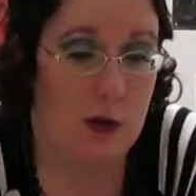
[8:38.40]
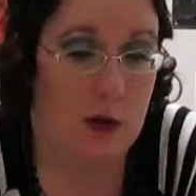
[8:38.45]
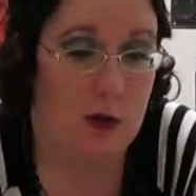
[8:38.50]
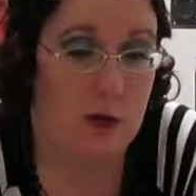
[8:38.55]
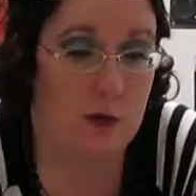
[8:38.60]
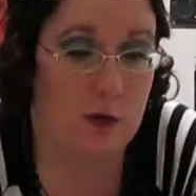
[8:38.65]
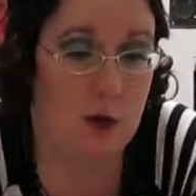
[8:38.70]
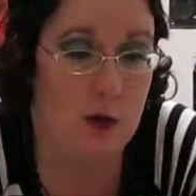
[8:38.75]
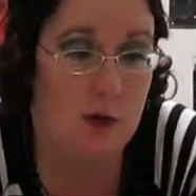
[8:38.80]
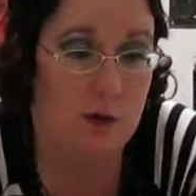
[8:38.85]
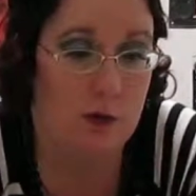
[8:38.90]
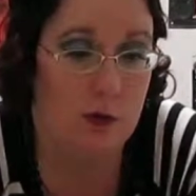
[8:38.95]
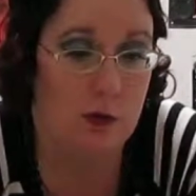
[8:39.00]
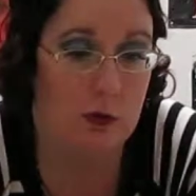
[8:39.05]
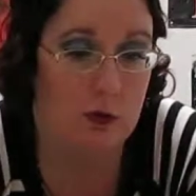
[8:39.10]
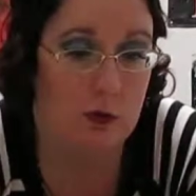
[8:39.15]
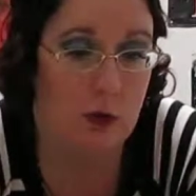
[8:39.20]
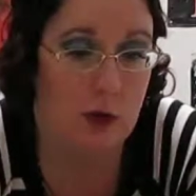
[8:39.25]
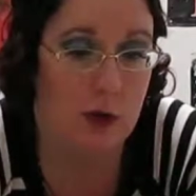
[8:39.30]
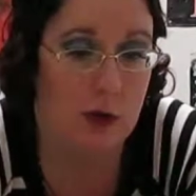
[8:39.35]
Jean
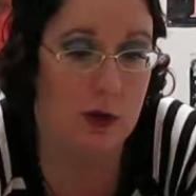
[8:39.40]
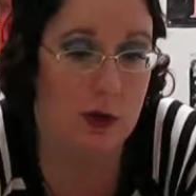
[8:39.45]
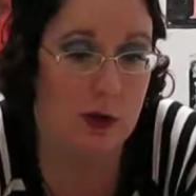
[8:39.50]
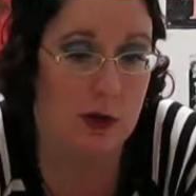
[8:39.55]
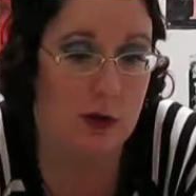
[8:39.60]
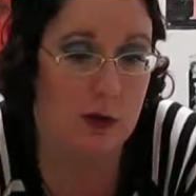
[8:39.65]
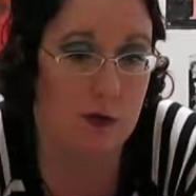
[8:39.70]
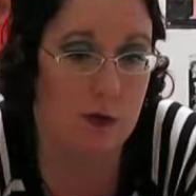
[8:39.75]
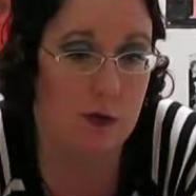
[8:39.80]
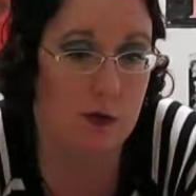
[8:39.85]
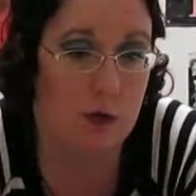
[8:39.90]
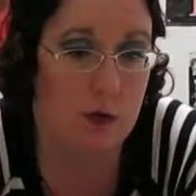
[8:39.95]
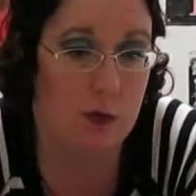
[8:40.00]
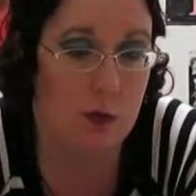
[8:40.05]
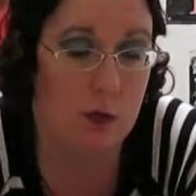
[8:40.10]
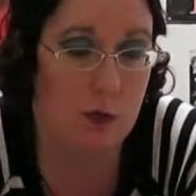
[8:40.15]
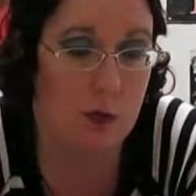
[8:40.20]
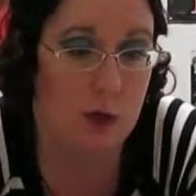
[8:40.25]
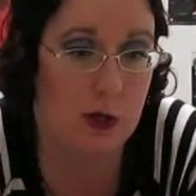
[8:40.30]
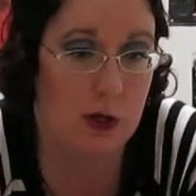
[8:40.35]
Valjean has
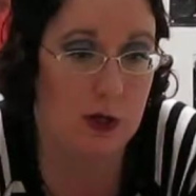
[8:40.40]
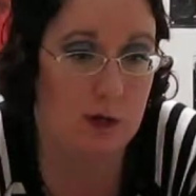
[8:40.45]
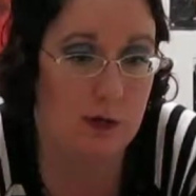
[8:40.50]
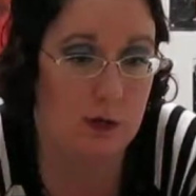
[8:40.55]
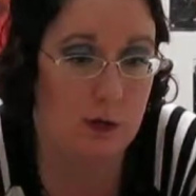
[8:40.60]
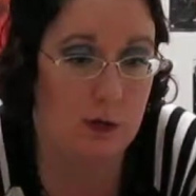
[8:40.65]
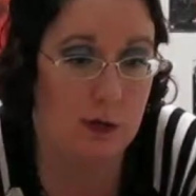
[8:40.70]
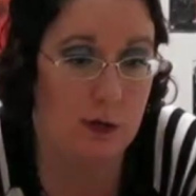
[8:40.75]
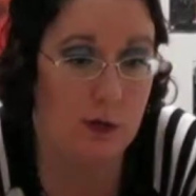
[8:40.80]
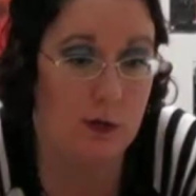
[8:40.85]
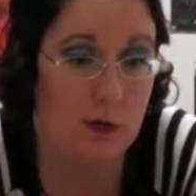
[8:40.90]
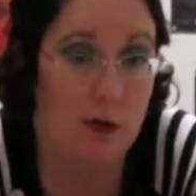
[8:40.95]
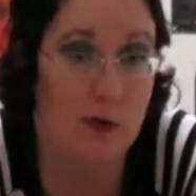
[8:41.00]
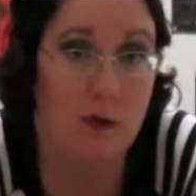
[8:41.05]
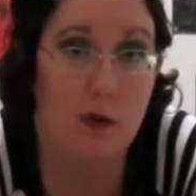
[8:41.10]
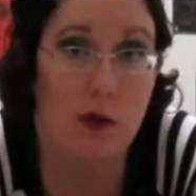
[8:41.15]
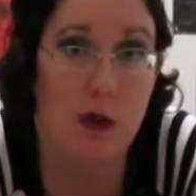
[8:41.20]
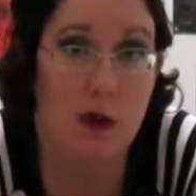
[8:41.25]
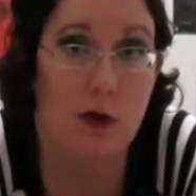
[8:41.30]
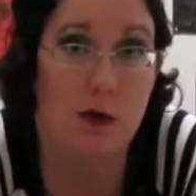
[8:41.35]
to kind of
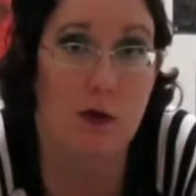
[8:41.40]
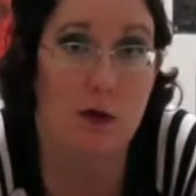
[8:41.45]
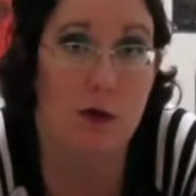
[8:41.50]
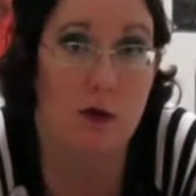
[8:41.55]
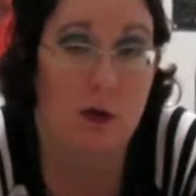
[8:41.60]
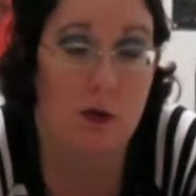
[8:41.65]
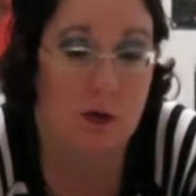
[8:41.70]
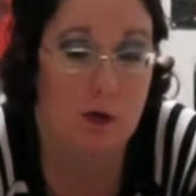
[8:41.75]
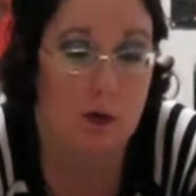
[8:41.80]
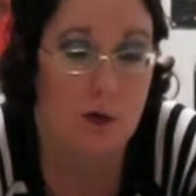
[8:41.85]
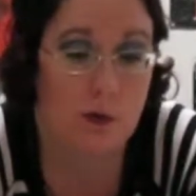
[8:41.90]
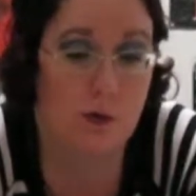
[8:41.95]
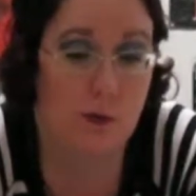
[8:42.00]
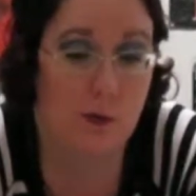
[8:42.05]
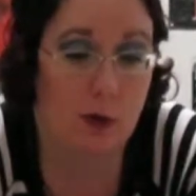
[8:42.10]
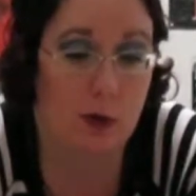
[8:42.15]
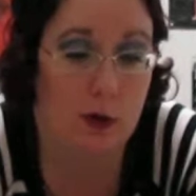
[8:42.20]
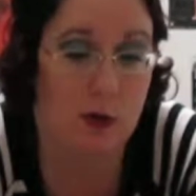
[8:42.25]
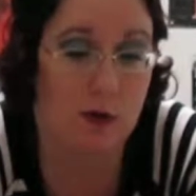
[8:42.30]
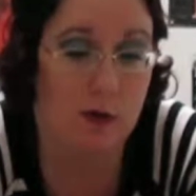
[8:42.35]
transcend that
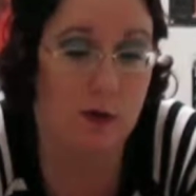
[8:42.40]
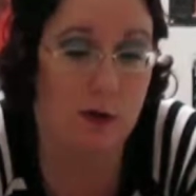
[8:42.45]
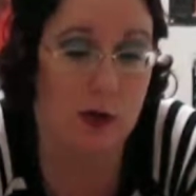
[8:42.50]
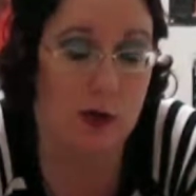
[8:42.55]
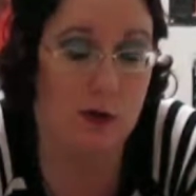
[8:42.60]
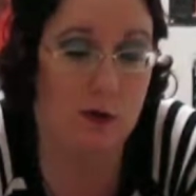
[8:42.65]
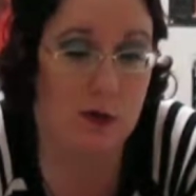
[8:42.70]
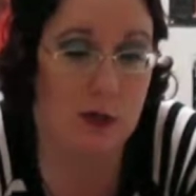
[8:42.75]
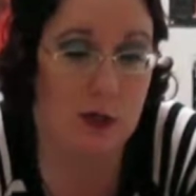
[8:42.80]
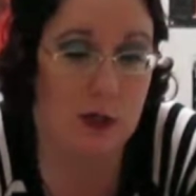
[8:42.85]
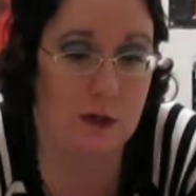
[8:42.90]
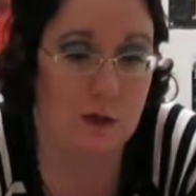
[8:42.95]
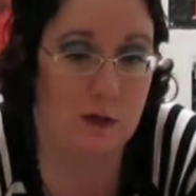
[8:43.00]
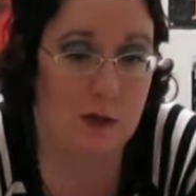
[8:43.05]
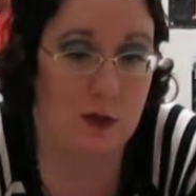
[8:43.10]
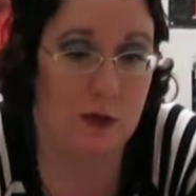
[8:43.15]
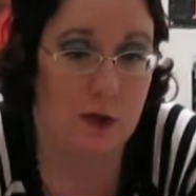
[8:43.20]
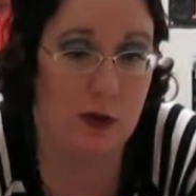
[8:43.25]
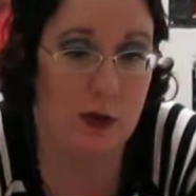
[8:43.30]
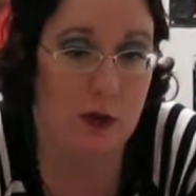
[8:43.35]
for Cosette and give
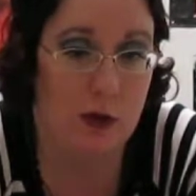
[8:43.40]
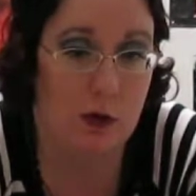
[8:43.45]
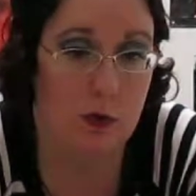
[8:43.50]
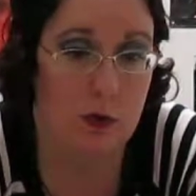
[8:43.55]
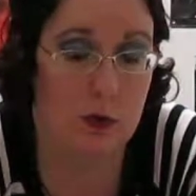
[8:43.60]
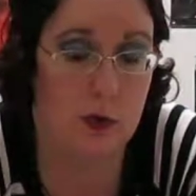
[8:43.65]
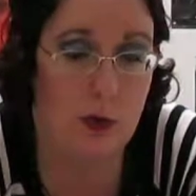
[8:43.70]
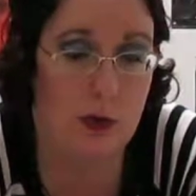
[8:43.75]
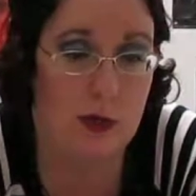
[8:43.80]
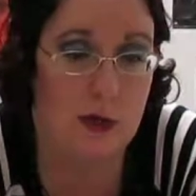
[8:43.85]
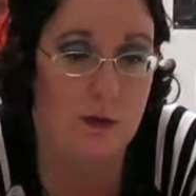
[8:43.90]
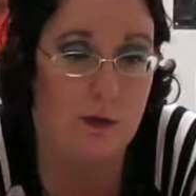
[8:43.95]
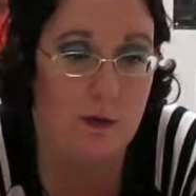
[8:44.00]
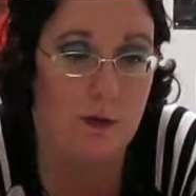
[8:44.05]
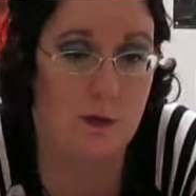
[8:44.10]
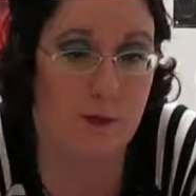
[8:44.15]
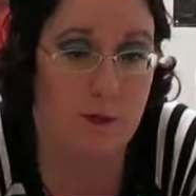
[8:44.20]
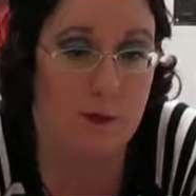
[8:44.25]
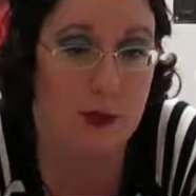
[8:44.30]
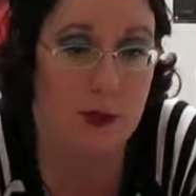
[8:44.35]
Cosette a good
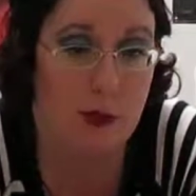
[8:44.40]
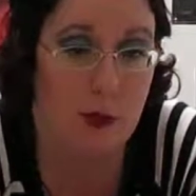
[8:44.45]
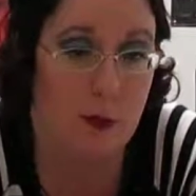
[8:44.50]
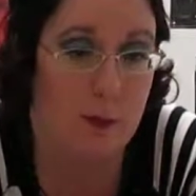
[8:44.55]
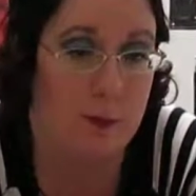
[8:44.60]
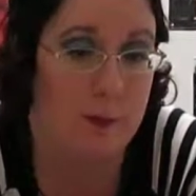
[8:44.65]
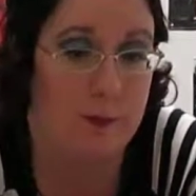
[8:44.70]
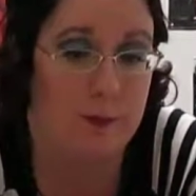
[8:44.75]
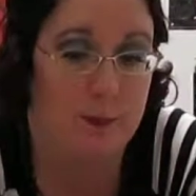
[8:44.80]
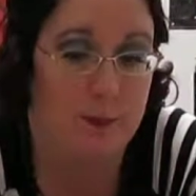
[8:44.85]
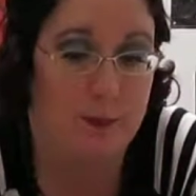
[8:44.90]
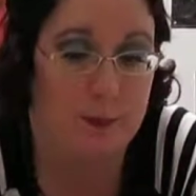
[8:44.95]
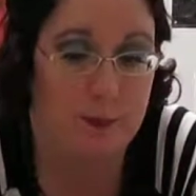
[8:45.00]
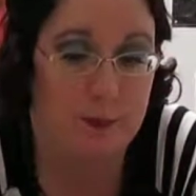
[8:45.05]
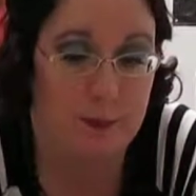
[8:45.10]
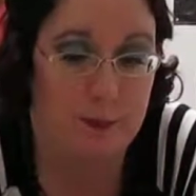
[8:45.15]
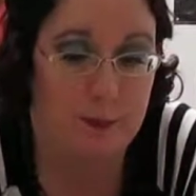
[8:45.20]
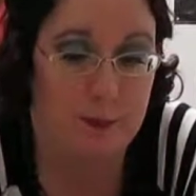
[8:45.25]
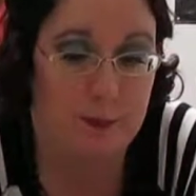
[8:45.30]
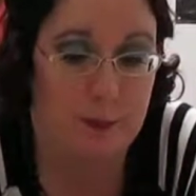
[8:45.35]
life,
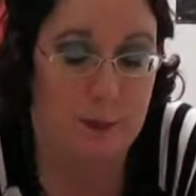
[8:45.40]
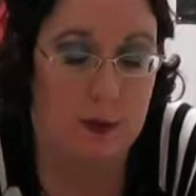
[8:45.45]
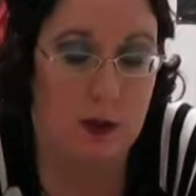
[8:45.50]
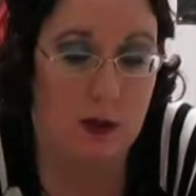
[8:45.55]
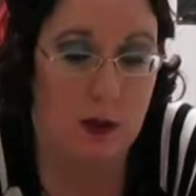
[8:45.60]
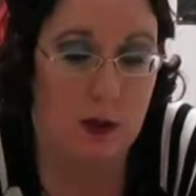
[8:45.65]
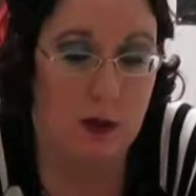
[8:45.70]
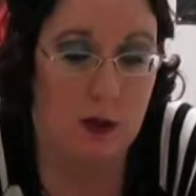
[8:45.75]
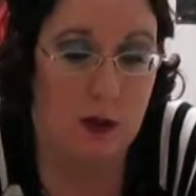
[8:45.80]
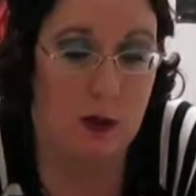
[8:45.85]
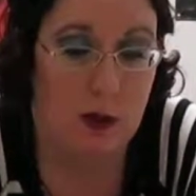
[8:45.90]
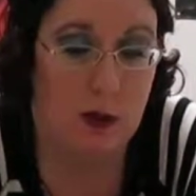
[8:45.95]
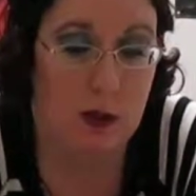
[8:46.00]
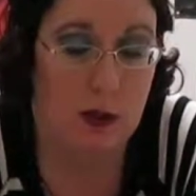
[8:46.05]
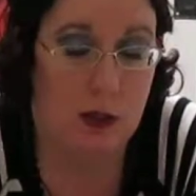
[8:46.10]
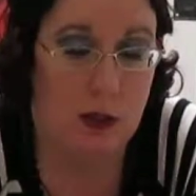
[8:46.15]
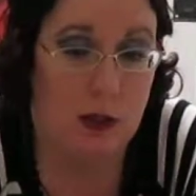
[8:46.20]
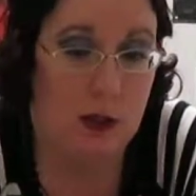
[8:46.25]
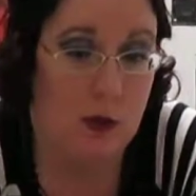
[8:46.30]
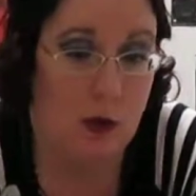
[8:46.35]

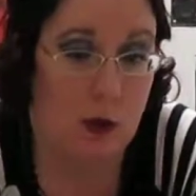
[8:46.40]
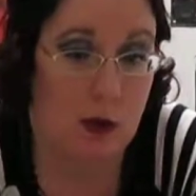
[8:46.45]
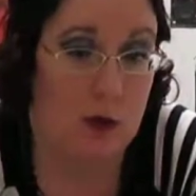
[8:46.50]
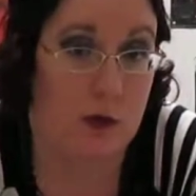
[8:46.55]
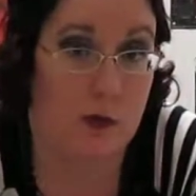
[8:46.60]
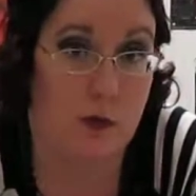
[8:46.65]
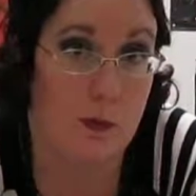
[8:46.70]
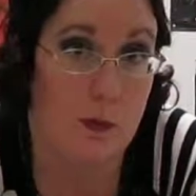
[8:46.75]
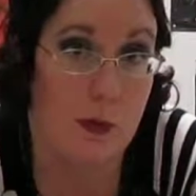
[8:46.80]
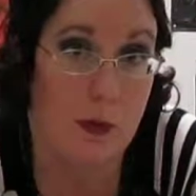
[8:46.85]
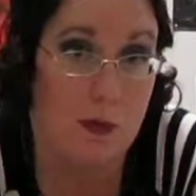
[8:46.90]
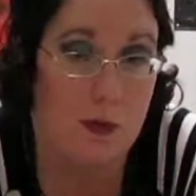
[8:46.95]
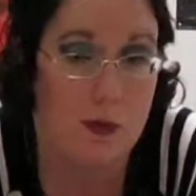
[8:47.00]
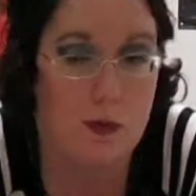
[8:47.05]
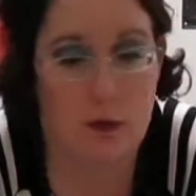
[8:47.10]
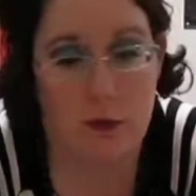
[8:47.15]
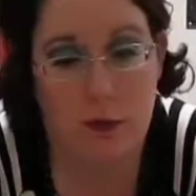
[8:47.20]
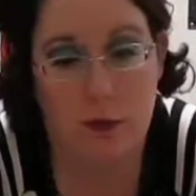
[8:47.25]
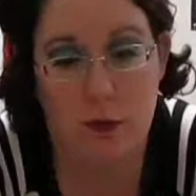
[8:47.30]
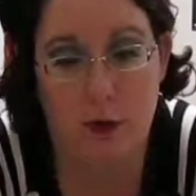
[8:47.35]
in honor of her mother.
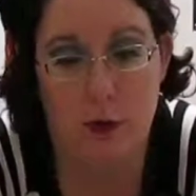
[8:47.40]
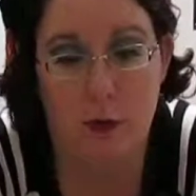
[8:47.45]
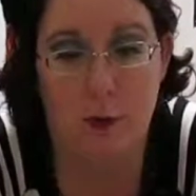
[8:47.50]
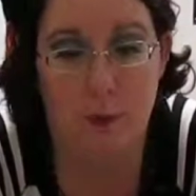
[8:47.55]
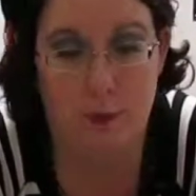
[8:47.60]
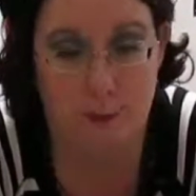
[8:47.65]
So,